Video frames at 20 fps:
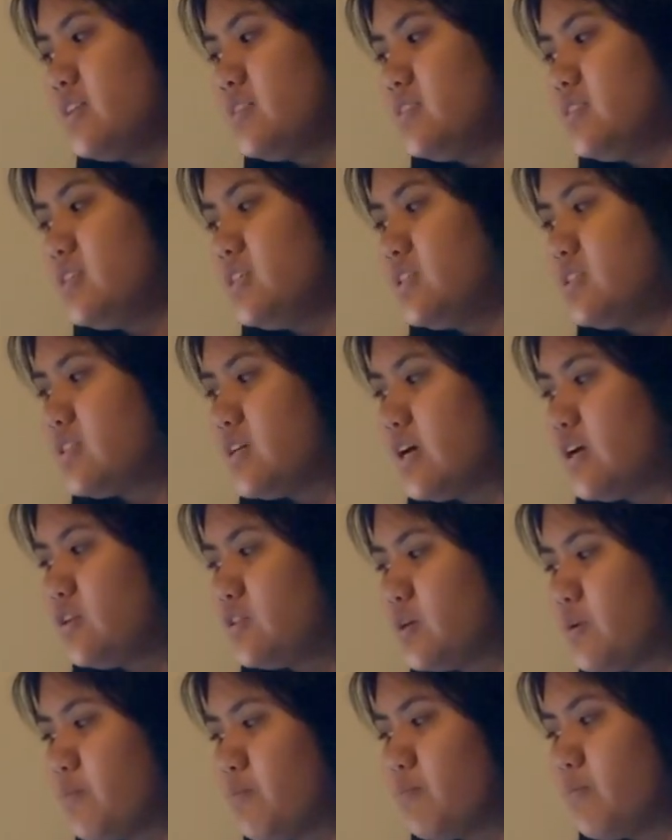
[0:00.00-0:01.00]
detailed
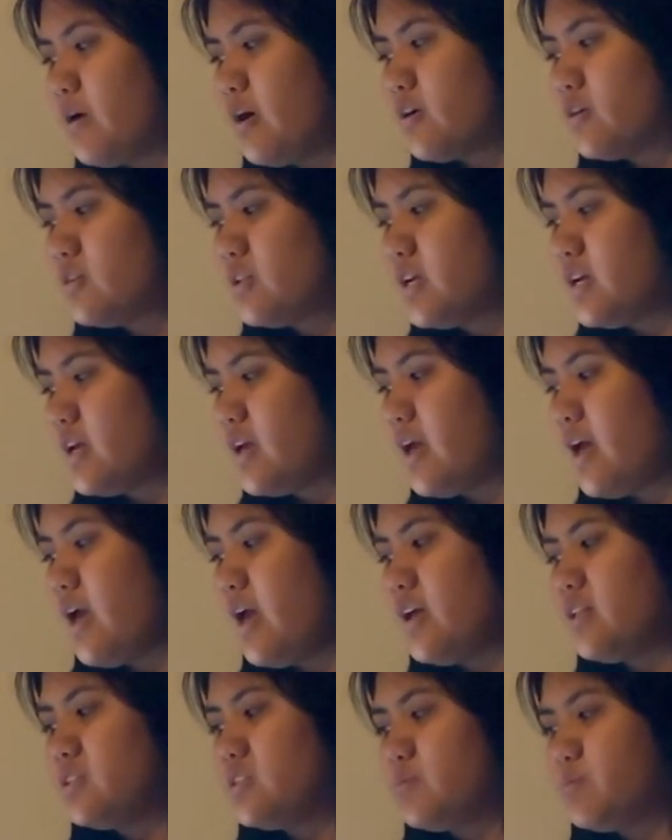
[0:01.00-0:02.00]
modeling
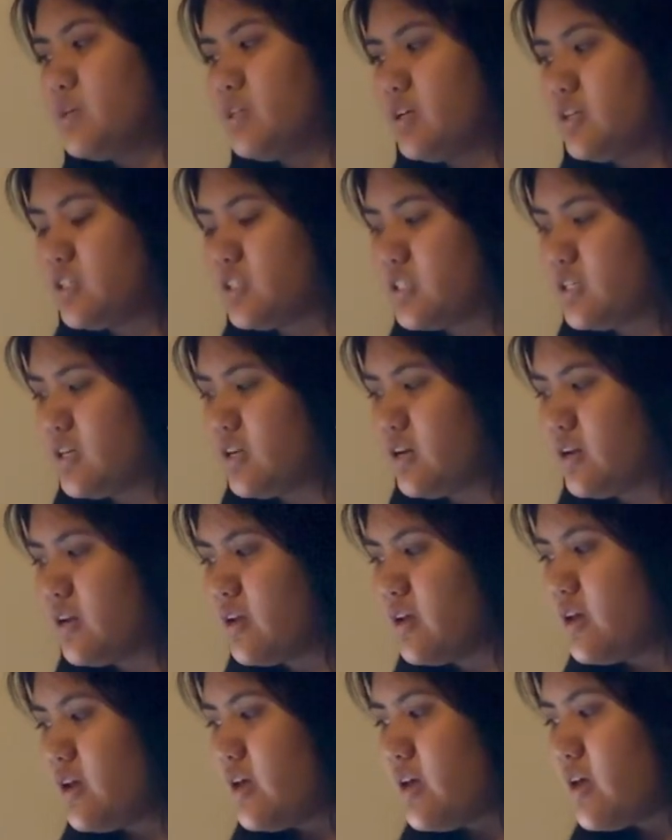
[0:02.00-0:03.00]
and simulation,
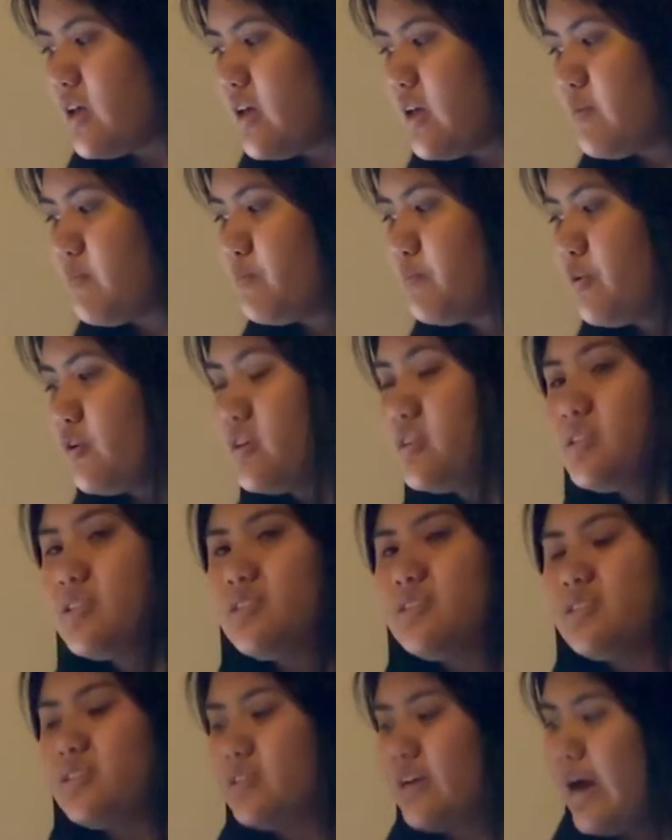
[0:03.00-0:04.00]

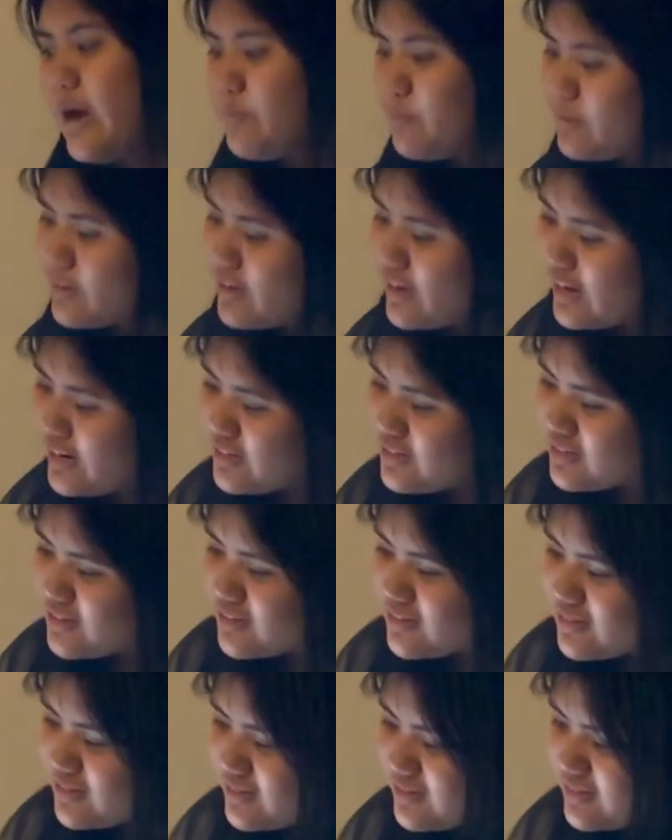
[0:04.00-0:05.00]
importance
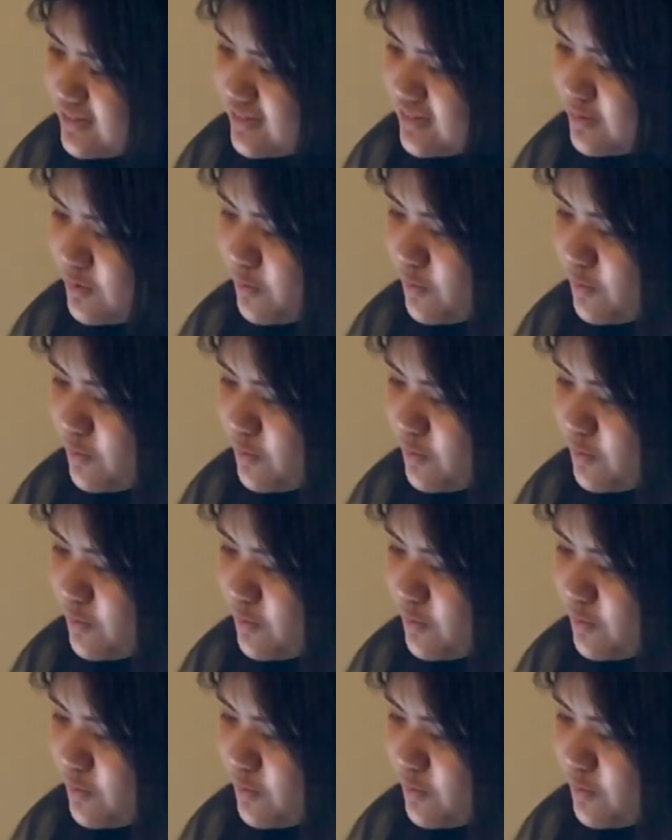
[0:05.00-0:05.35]
applications,